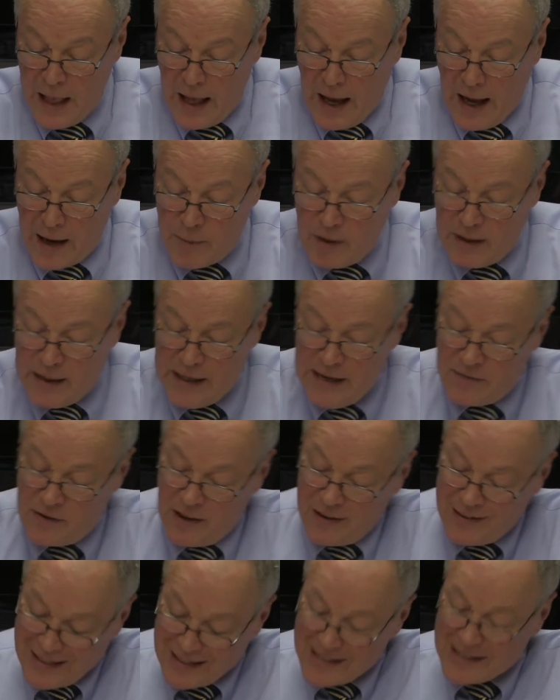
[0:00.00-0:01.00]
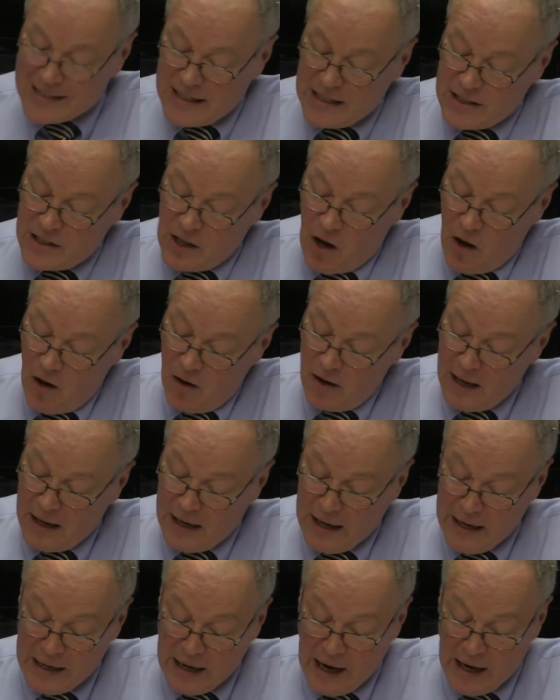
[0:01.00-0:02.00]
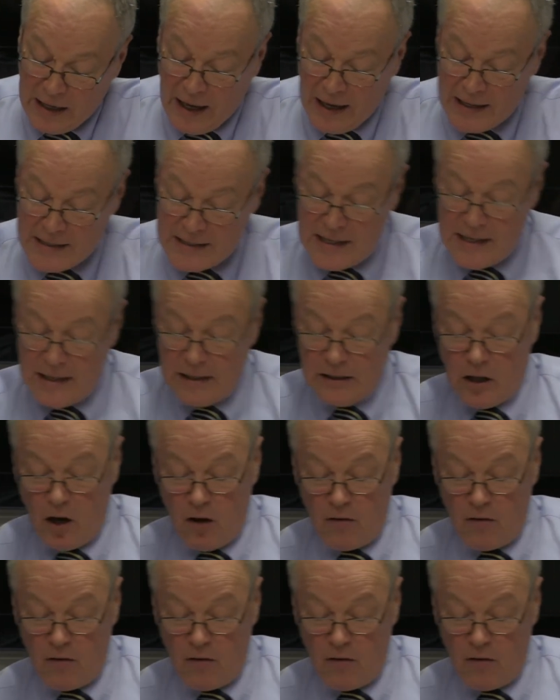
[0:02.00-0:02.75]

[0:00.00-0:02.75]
I believe that this is the Hongigingan ideal